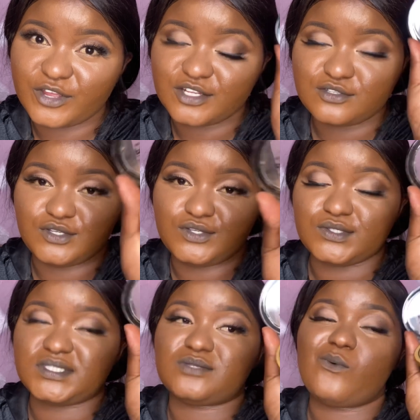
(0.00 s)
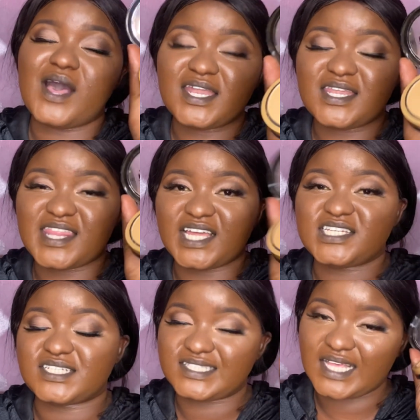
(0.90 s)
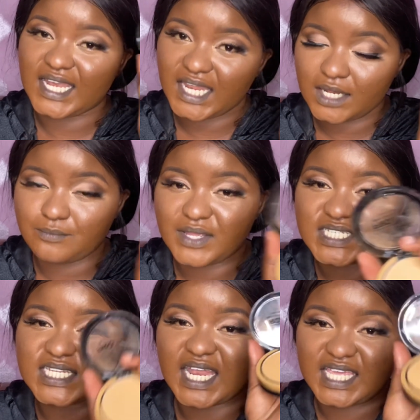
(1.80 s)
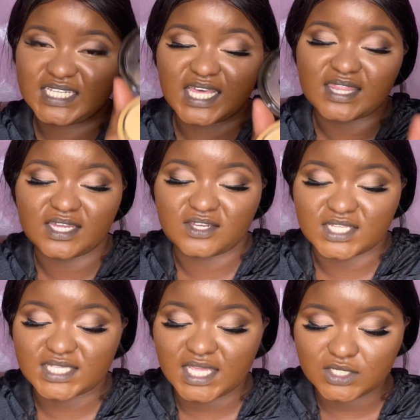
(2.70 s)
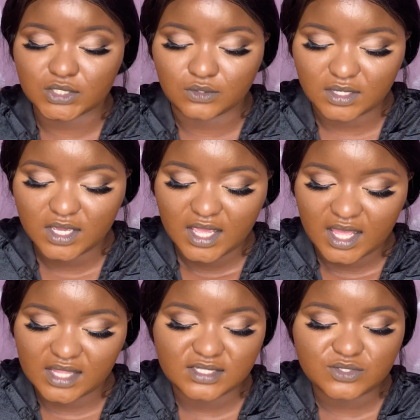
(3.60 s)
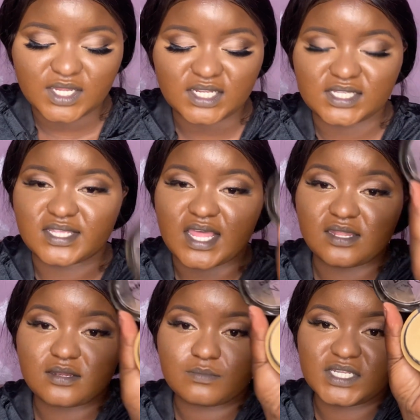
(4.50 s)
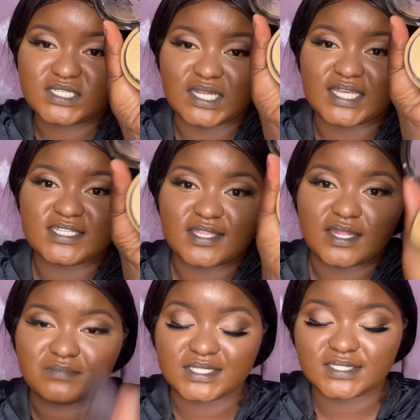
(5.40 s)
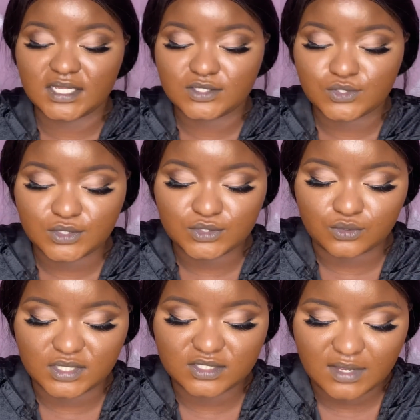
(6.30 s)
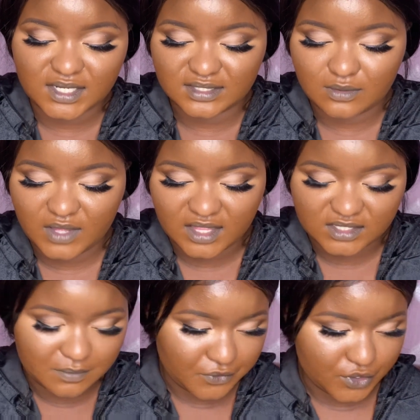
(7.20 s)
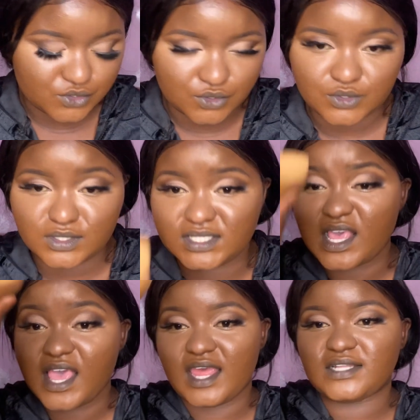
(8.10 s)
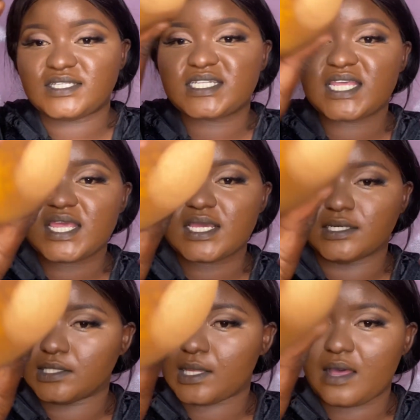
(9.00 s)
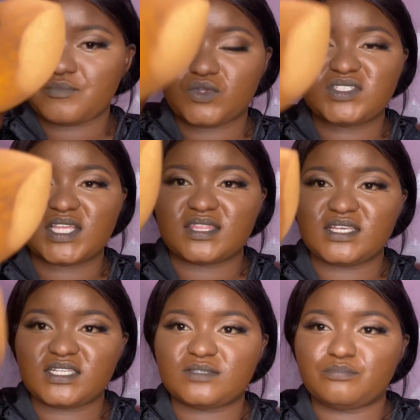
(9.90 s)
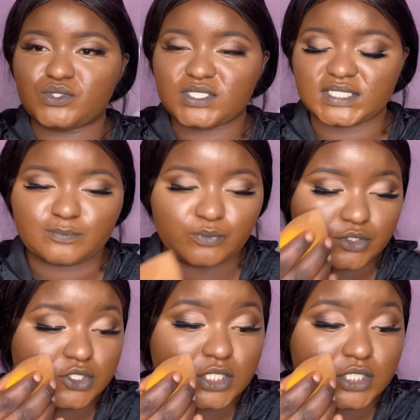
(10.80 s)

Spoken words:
to use one that is a little bit lighter than your skin tone. And this one is a little bit lighter than my skin tone. So this one is the one that I'm going to use. And still, I'm using this beauty sponge.